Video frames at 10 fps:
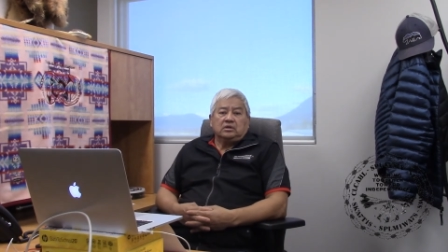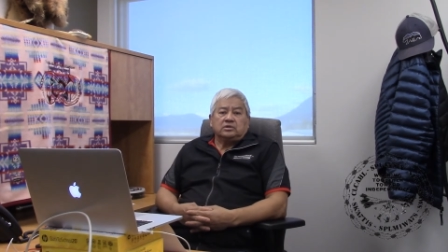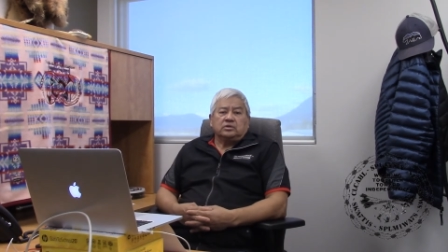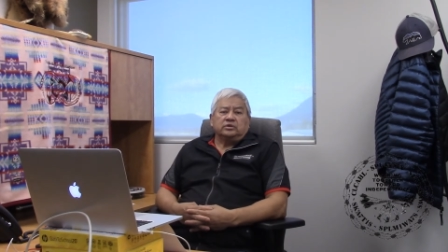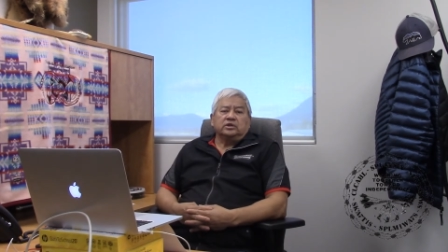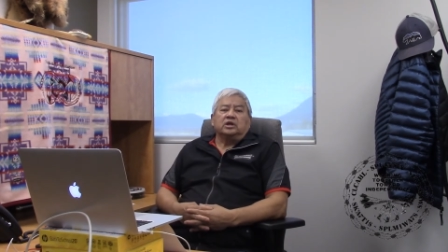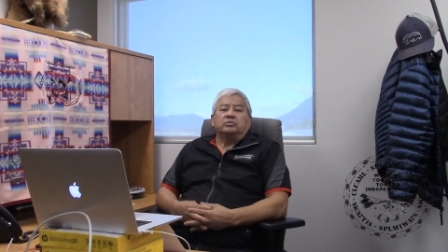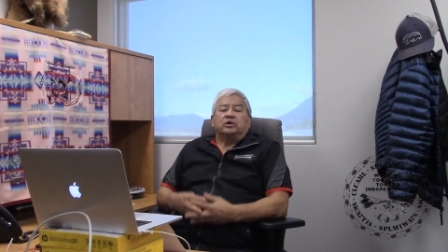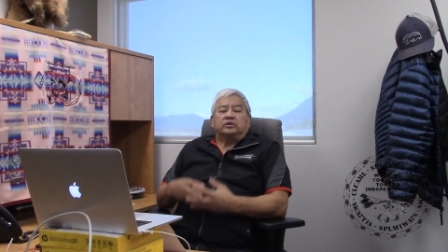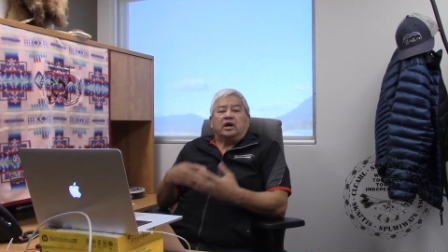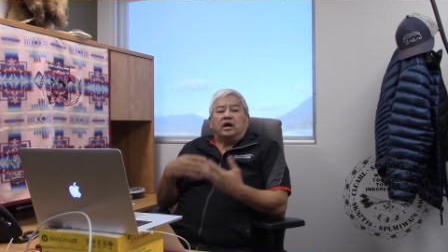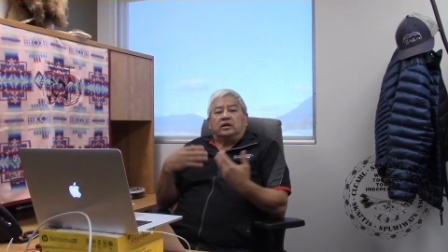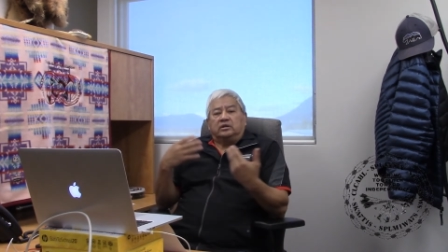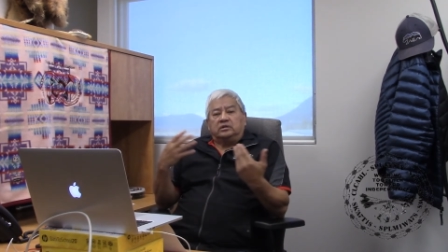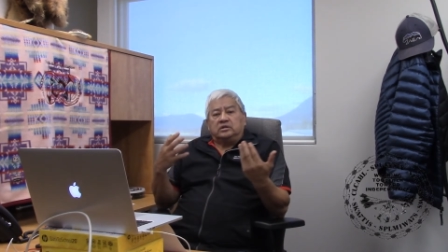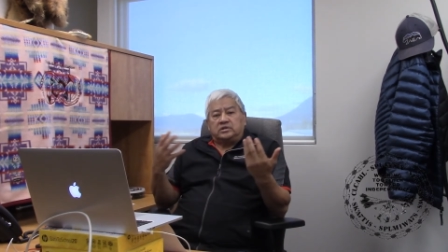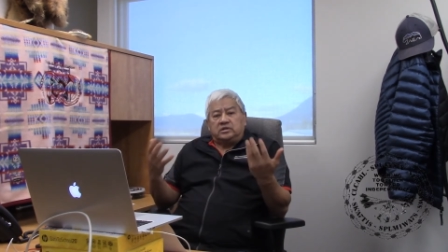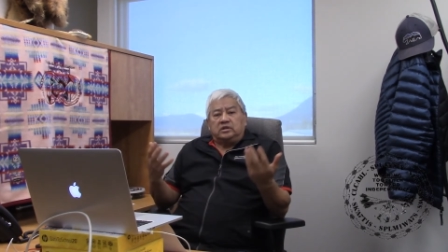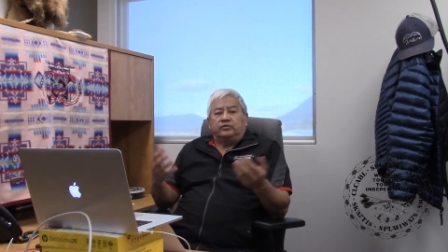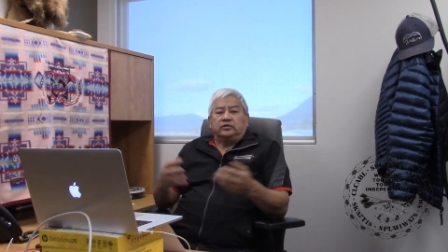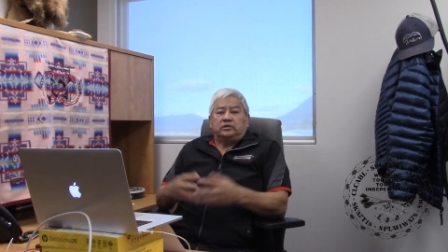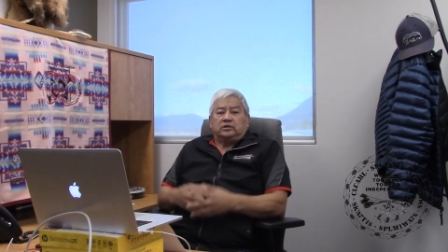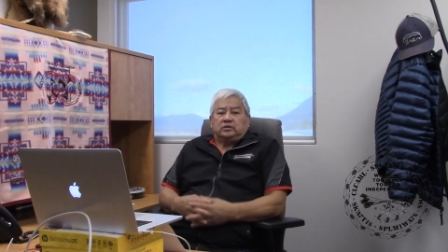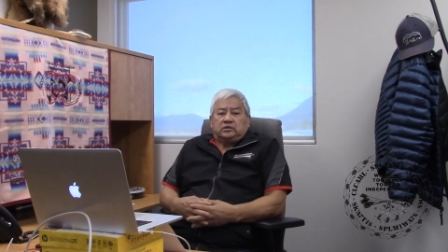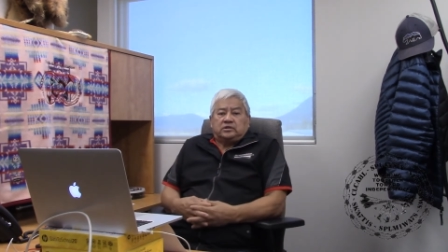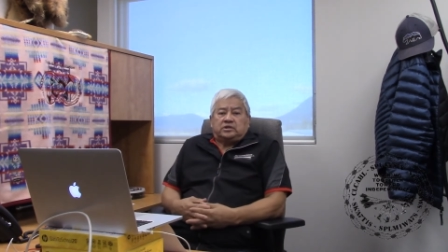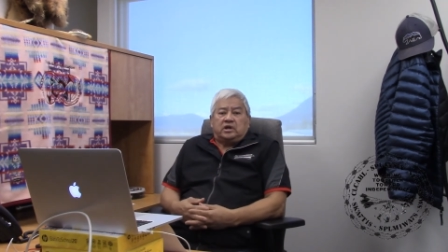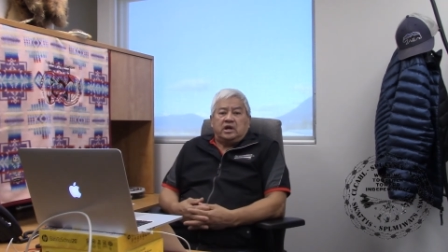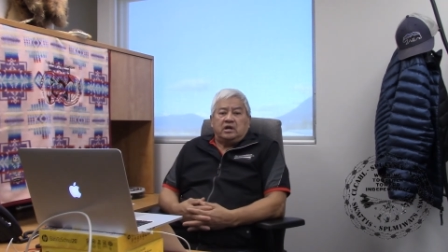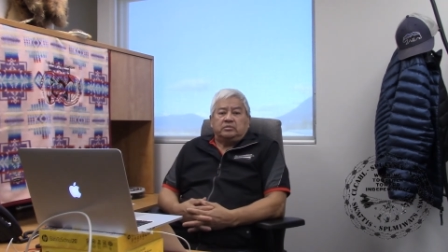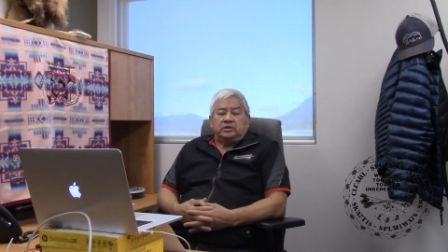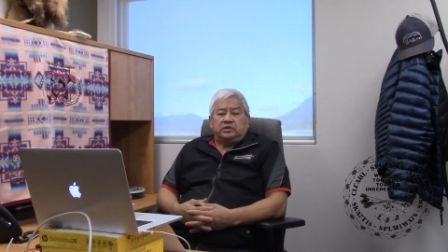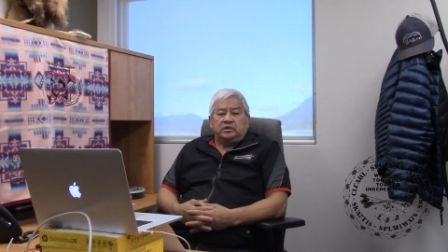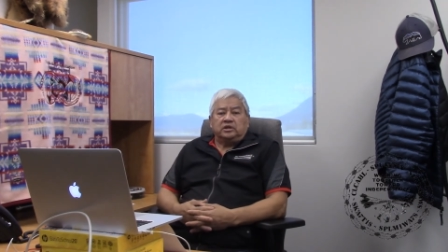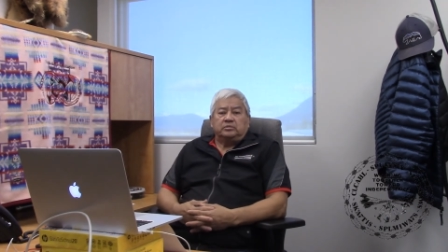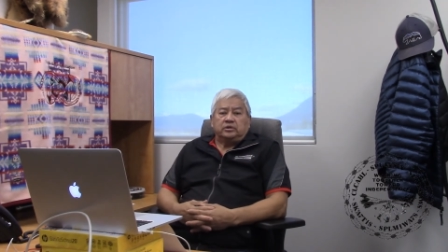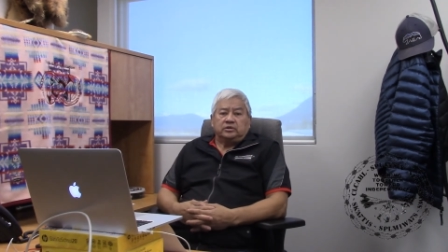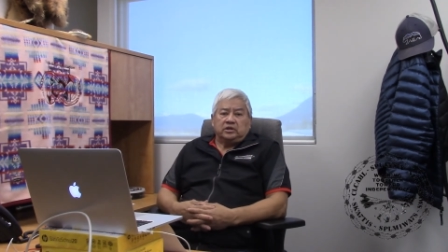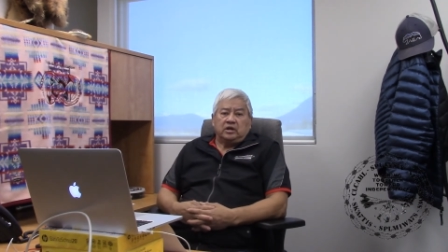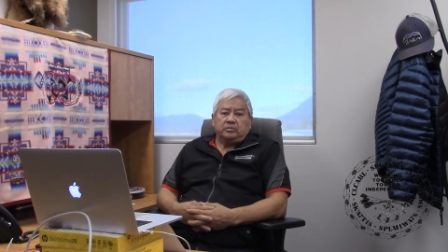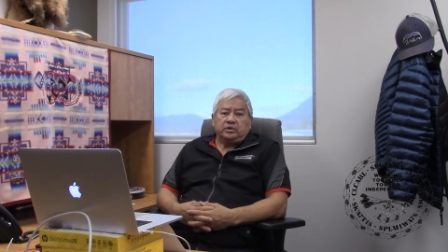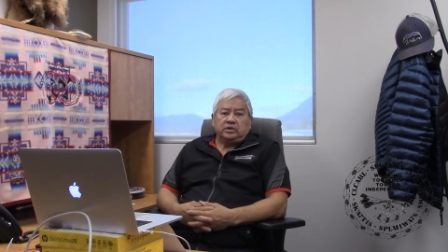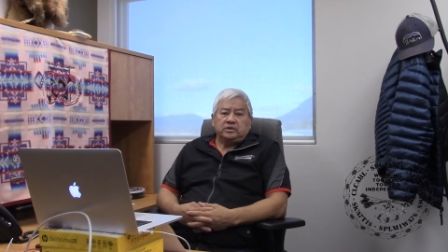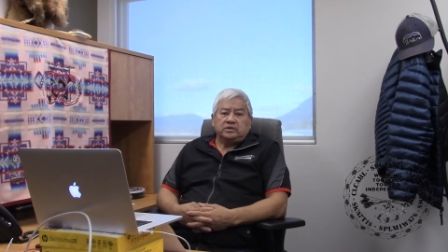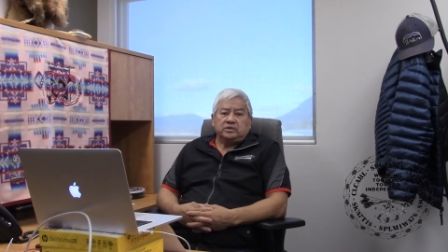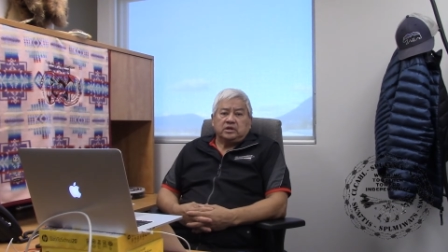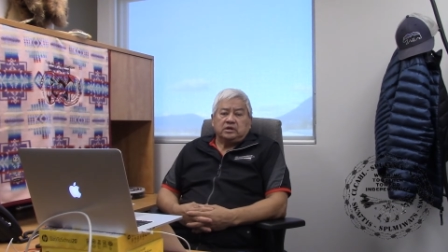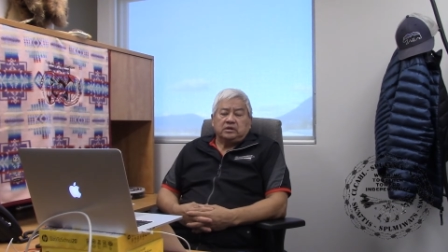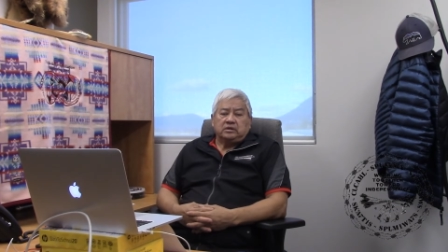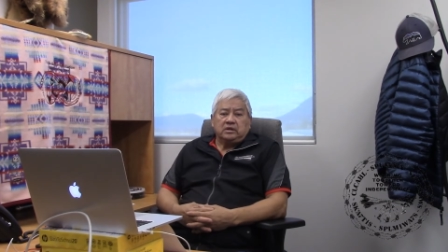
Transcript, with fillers: So think about that. I know it's difficult at this time, but think about that because uh,